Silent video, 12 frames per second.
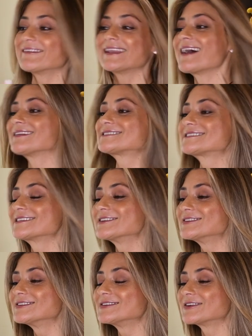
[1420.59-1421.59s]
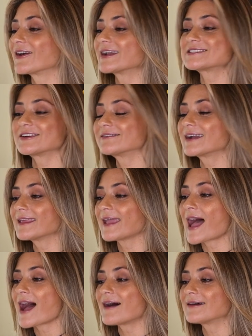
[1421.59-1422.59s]
coming out soon or is
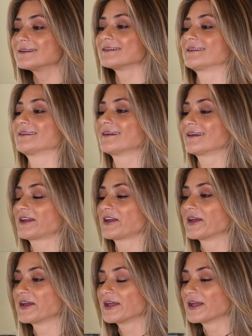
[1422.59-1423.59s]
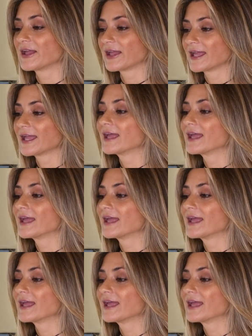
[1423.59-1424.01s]
already yes. out. So there is an old